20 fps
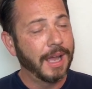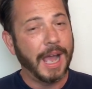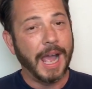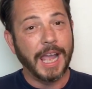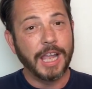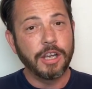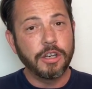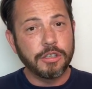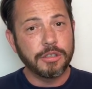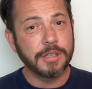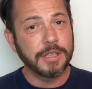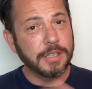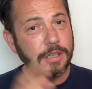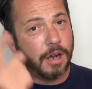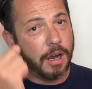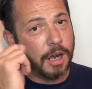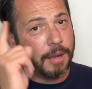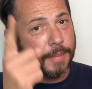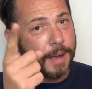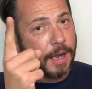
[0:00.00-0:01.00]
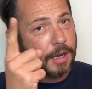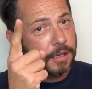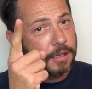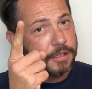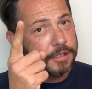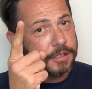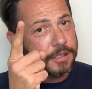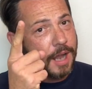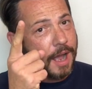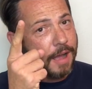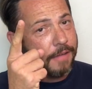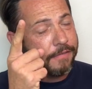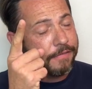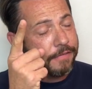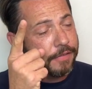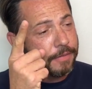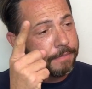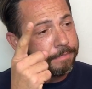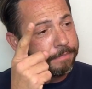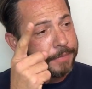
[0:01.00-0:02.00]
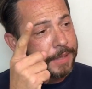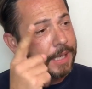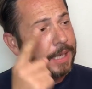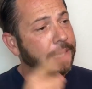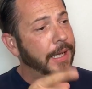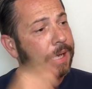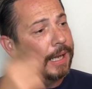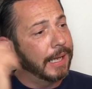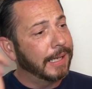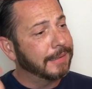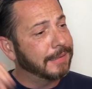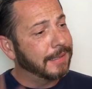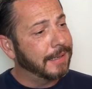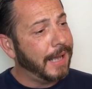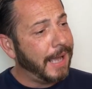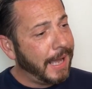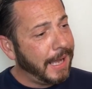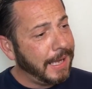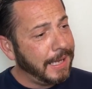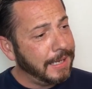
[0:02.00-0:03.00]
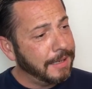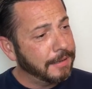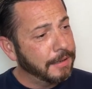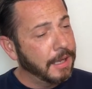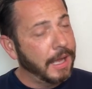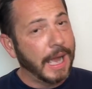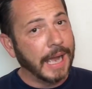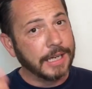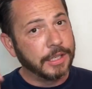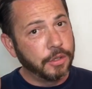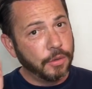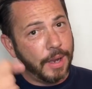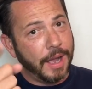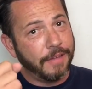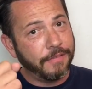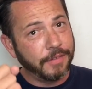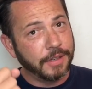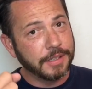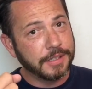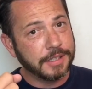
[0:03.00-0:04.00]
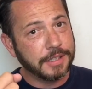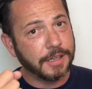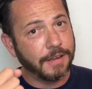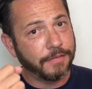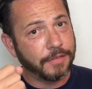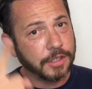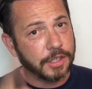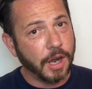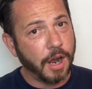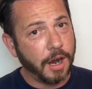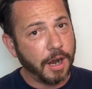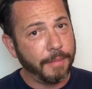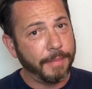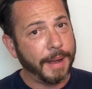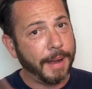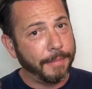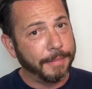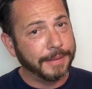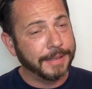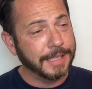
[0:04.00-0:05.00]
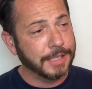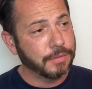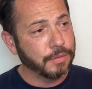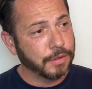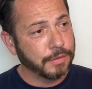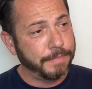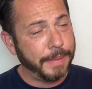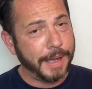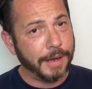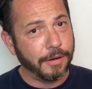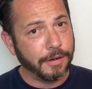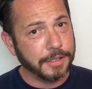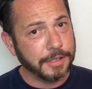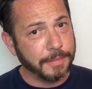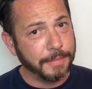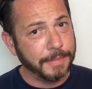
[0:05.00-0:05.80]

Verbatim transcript: I usually talk about good stuff, and today, I do have good stuff to talk about, but this was better to